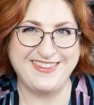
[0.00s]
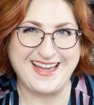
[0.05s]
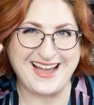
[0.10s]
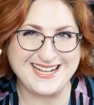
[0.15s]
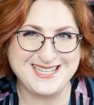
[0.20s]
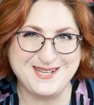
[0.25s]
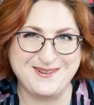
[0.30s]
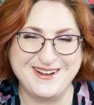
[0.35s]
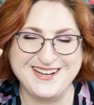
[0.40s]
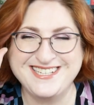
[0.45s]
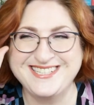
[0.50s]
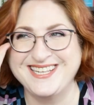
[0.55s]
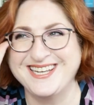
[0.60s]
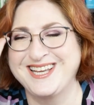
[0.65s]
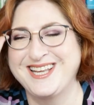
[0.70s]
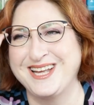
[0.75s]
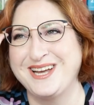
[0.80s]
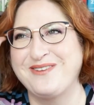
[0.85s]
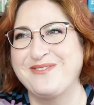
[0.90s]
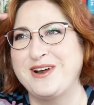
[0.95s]
That's
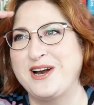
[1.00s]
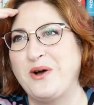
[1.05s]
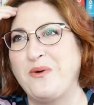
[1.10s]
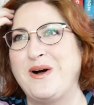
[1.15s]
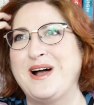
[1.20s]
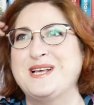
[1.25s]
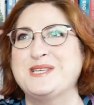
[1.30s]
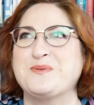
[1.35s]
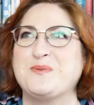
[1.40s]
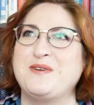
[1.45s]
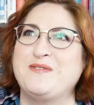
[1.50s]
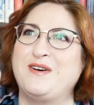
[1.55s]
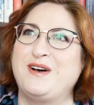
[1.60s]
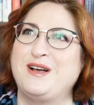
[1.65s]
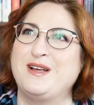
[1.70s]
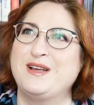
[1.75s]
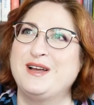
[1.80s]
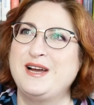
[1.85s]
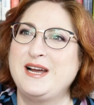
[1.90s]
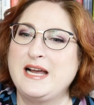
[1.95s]
basically what it was. We've
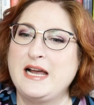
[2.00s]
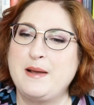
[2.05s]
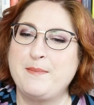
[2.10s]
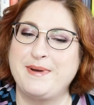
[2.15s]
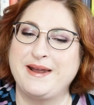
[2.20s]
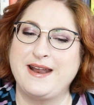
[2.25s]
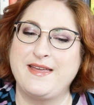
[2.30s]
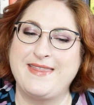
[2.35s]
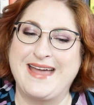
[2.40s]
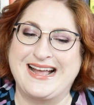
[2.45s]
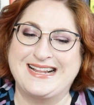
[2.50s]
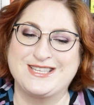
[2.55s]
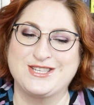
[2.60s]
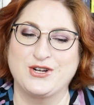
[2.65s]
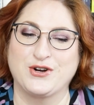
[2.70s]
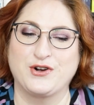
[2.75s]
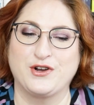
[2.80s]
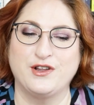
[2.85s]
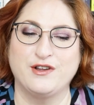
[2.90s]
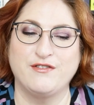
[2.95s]
all been in that
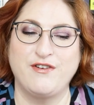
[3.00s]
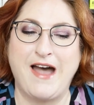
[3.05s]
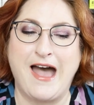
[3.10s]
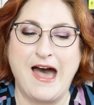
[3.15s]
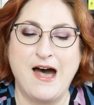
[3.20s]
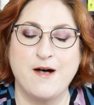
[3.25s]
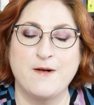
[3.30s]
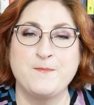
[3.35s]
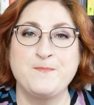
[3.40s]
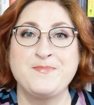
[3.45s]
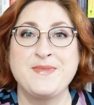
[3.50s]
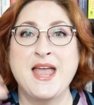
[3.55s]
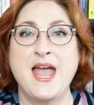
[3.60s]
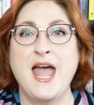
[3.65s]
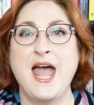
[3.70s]
circle of hell.